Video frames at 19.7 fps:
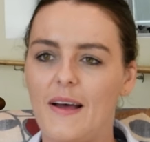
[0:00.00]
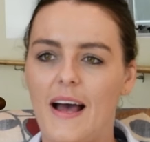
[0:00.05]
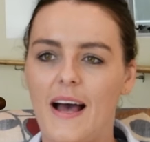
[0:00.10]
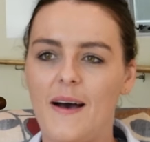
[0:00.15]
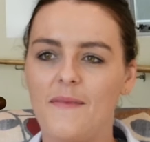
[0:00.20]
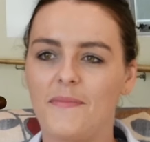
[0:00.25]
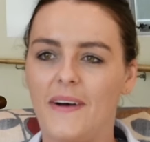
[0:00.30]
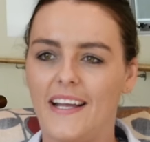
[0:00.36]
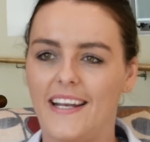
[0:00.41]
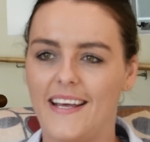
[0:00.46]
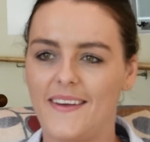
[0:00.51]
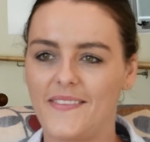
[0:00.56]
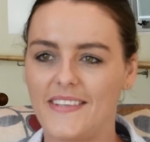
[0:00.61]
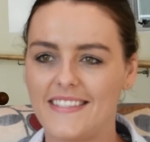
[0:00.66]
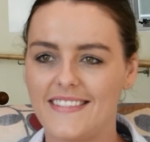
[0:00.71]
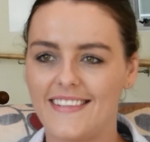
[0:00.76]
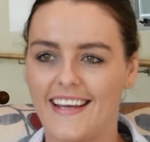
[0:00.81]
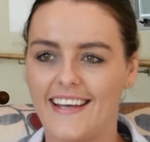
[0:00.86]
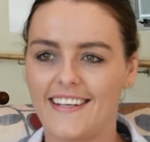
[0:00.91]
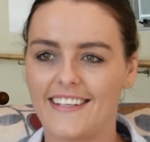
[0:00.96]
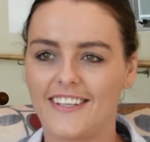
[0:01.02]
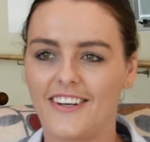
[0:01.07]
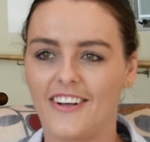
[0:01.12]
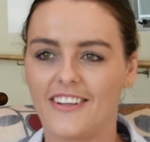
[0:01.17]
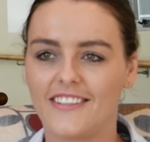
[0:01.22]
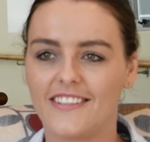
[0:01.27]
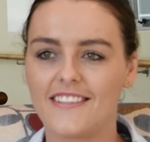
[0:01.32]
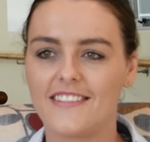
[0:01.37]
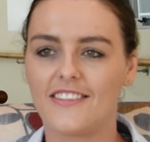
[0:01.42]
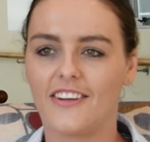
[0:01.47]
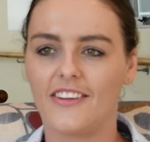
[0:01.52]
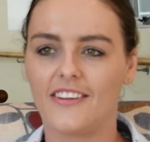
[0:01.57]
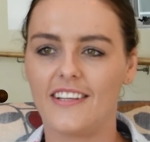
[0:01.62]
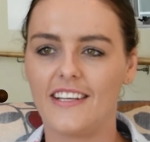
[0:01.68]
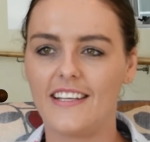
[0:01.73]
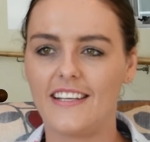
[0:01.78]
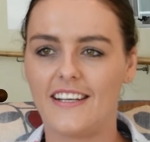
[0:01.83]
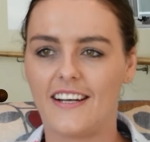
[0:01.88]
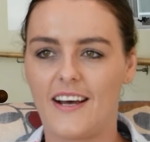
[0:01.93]
My name is Dana
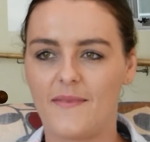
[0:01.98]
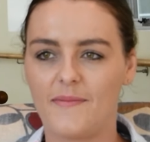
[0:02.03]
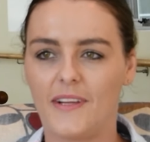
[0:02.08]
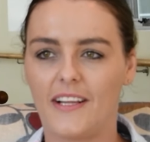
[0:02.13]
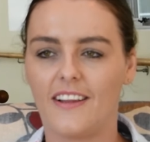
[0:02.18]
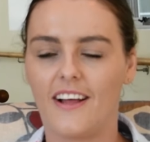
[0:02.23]
Collins-Donlan and I'm